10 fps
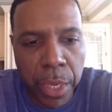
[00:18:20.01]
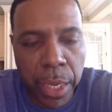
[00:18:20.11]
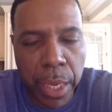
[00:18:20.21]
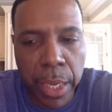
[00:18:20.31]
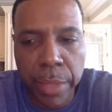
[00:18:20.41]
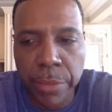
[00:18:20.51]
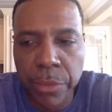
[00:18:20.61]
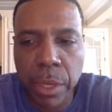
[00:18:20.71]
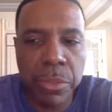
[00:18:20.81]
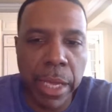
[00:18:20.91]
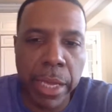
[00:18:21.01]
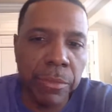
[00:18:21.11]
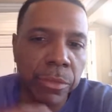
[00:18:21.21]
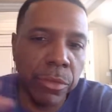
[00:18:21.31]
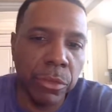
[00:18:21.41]
And
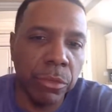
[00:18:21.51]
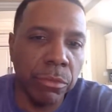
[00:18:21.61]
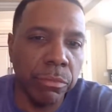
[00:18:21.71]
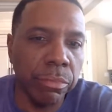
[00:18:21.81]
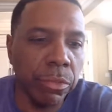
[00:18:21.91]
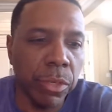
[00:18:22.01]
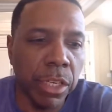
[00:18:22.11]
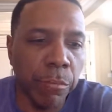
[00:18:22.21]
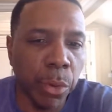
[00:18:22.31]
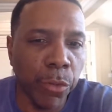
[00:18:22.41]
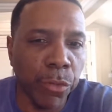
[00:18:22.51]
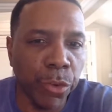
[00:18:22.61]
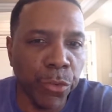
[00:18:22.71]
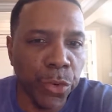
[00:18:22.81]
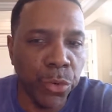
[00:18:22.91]
sometimes you give birth
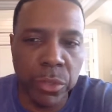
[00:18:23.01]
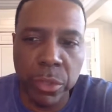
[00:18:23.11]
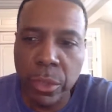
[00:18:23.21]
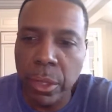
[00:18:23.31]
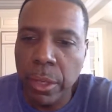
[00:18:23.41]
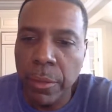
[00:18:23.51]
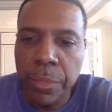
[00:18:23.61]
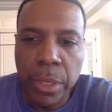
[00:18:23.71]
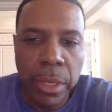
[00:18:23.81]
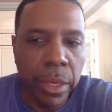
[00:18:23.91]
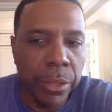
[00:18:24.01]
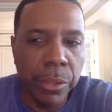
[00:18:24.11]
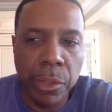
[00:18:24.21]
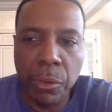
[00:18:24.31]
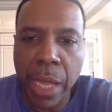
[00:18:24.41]
to fruit,
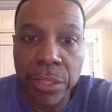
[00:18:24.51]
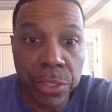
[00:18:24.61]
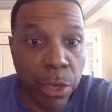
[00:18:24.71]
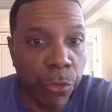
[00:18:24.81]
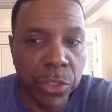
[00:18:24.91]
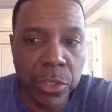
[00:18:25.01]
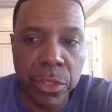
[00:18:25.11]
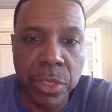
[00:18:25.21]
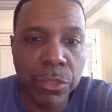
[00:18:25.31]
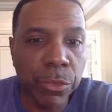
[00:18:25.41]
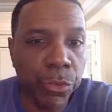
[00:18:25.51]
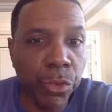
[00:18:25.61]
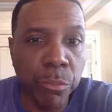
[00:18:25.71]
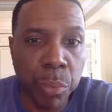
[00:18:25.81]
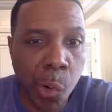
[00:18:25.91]
you know, like selfishness. That's a
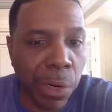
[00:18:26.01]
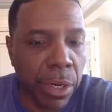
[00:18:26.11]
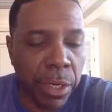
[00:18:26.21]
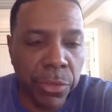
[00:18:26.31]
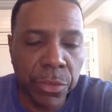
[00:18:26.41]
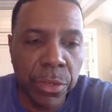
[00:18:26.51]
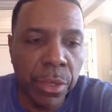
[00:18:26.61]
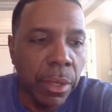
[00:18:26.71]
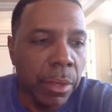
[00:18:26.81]
fruit of brokenness.